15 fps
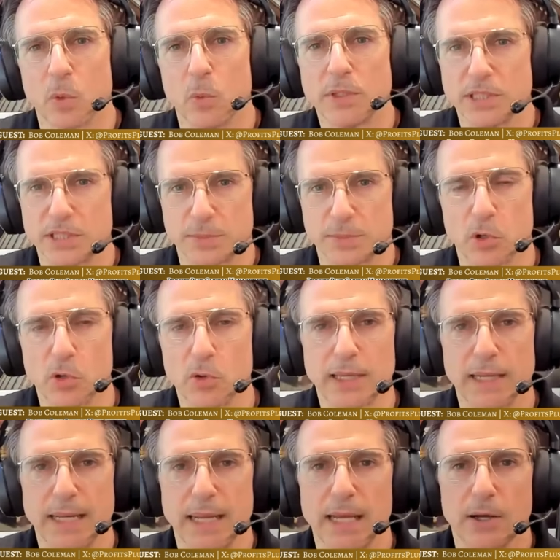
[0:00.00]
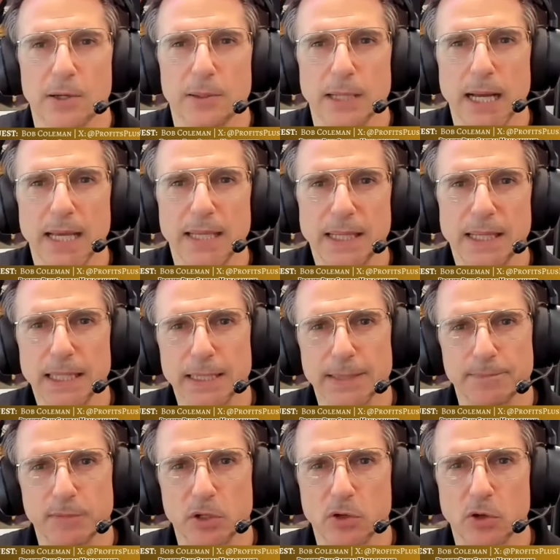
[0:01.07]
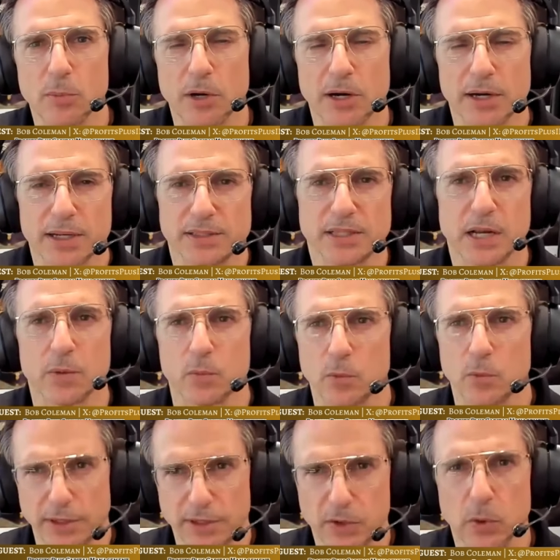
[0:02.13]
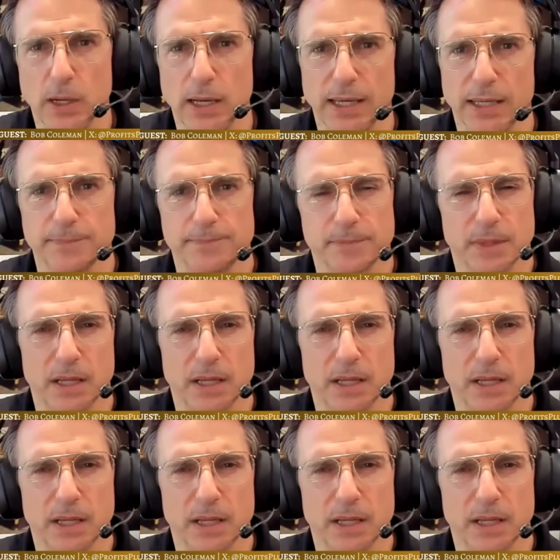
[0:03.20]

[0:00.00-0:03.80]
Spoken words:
which has broken out, I think the gold market's gotten really quiet.